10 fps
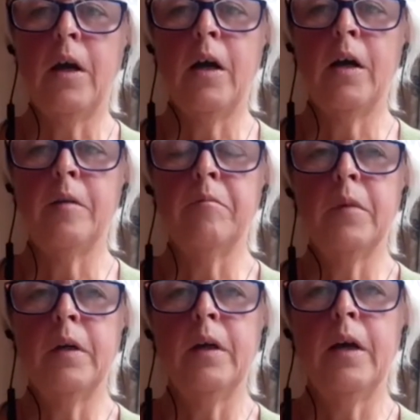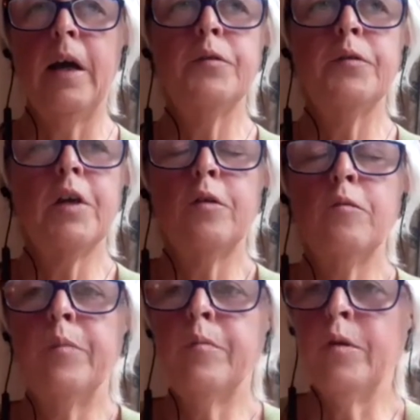And
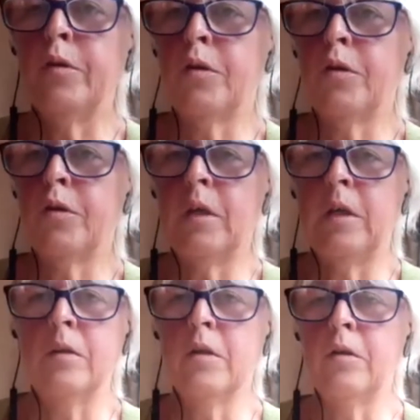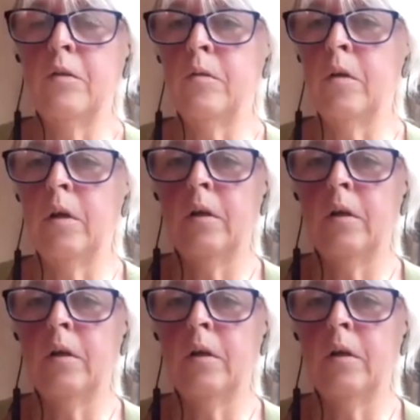don't be pushed into